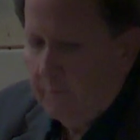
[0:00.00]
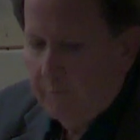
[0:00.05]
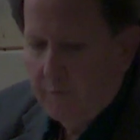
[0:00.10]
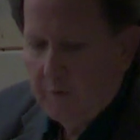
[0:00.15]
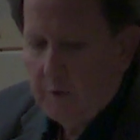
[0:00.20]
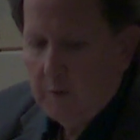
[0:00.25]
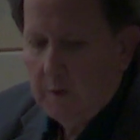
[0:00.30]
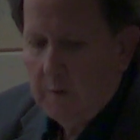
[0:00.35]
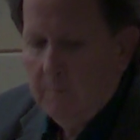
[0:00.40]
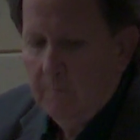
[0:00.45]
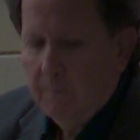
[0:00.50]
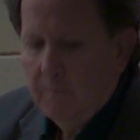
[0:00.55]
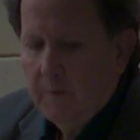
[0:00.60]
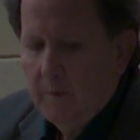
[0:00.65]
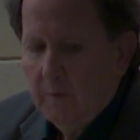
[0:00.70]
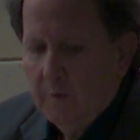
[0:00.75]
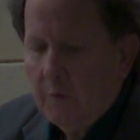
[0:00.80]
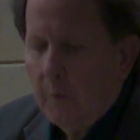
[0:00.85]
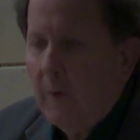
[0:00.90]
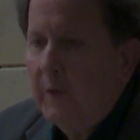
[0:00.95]
the
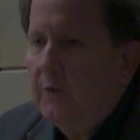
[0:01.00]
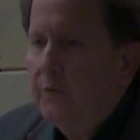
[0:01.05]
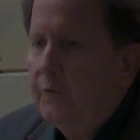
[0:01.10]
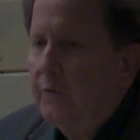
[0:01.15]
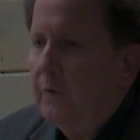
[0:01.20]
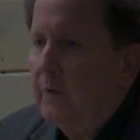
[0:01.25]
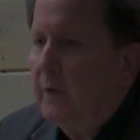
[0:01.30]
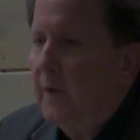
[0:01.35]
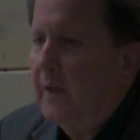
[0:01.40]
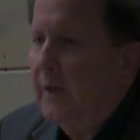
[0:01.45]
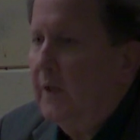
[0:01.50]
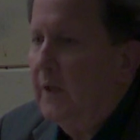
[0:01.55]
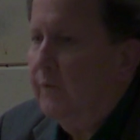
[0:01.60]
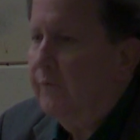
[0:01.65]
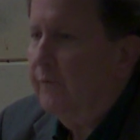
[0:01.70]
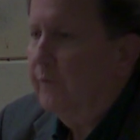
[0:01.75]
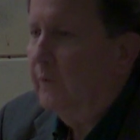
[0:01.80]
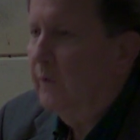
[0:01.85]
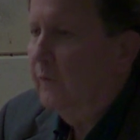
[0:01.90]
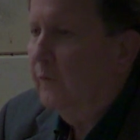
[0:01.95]
Twain'ts that I have
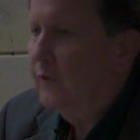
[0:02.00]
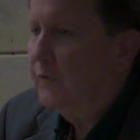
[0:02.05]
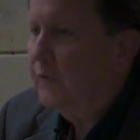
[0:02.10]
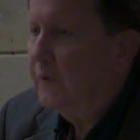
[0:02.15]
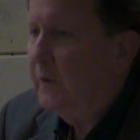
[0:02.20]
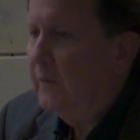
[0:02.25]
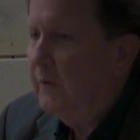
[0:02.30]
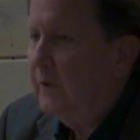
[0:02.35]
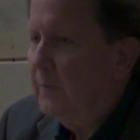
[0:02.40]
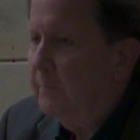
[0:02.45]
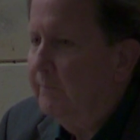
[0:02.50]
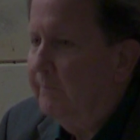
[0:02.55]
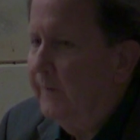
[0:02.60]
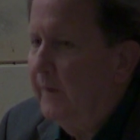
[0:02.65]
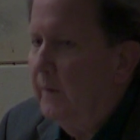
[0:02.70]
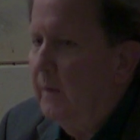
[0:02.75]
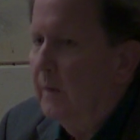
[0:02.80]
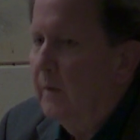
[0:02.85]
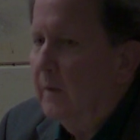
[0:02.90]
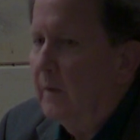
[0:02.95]
for you this evening.
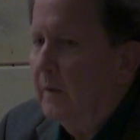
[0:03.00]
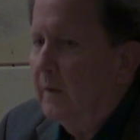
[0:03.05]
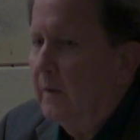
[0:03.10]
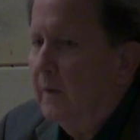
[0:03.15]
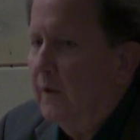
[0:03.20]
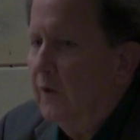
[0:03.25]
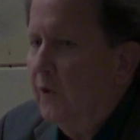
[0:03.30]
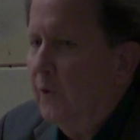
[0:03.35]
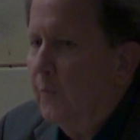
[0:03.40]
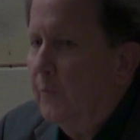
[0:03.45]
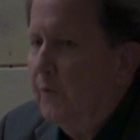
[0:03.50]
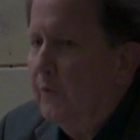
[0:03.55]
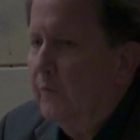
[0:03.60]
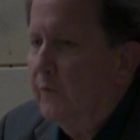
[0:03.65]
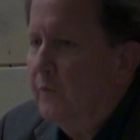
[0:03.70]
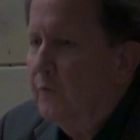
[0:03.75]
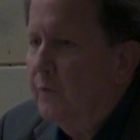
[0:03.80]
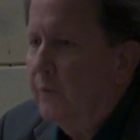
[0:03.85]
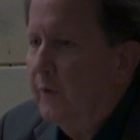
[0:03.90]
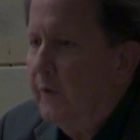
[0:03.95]
I hope you've
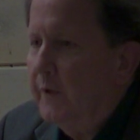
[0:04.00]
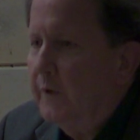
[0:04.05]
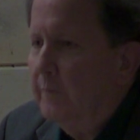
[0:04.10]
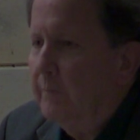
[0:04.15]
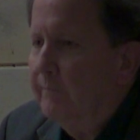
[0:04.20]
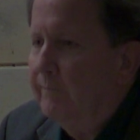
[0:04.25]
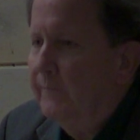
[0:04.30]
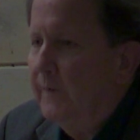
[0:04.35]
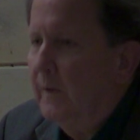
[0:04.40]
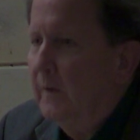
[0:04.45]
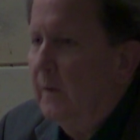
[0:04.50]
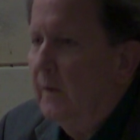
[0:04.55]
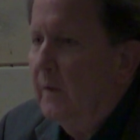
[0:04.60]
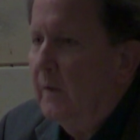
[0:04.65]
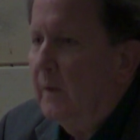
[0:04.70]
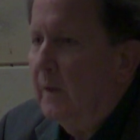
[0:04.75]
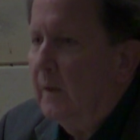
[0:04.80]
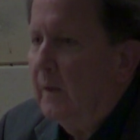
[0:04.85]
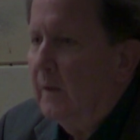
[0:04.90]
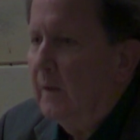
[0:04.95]
enjoyed it.
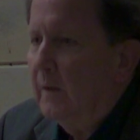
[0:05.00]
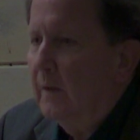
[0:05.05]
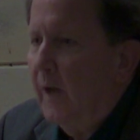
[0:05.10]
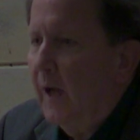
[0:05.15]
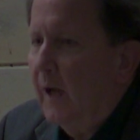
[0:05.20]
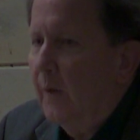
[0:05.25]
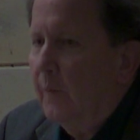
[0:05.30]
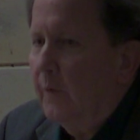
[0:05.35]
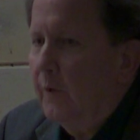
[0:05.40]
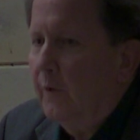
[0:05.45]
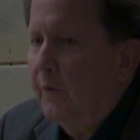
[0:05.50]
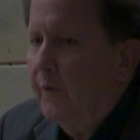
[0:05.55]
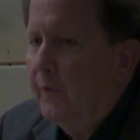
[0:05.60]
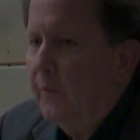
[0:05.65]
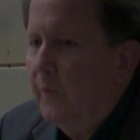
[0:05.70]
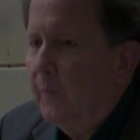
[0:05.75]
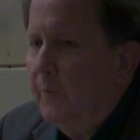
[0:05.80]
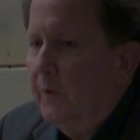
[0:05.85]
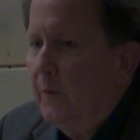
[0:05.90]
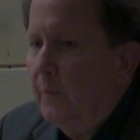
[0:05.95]
I would only
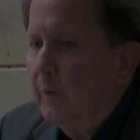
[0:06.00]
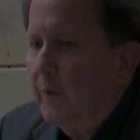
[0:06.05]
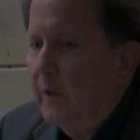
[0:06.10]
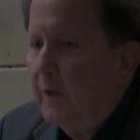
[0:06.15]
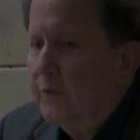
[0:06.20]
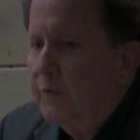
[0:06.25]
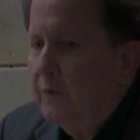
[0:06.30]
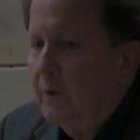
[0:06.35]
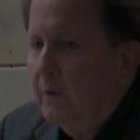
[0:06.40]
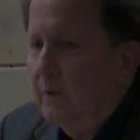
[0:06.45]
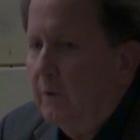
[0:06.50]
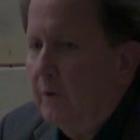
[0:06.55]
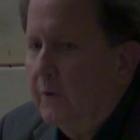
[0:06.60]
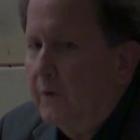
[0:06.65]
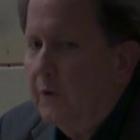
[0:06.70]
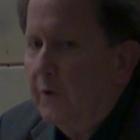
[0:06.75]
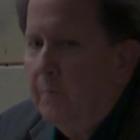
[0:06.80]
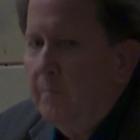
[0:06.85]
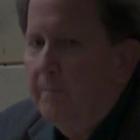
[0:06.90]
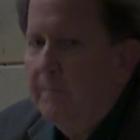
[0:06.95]
repeat what I said
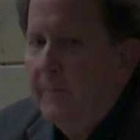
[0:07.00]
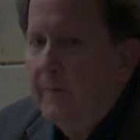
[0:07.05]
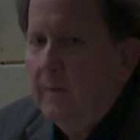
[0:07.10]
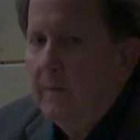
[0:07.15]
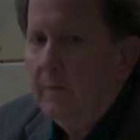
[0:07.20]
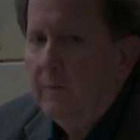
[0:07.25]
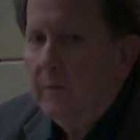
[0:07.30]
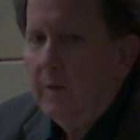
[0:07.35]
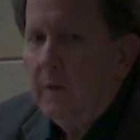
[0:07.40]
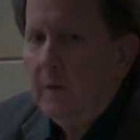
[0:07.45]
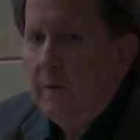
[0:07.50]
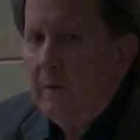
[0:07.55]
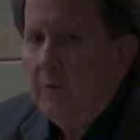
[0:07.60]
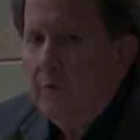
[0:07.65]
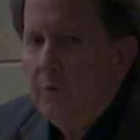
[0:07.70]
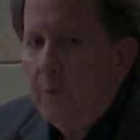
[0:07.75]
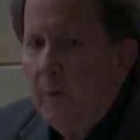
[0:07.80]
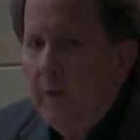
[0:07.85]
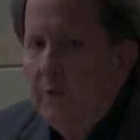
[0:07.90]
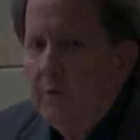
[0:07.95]
earlier, that
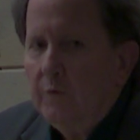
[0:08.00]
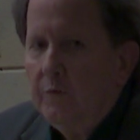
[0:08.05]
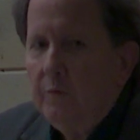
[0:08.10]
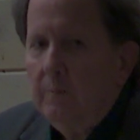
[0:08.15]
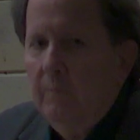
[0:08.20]
Twain'ts,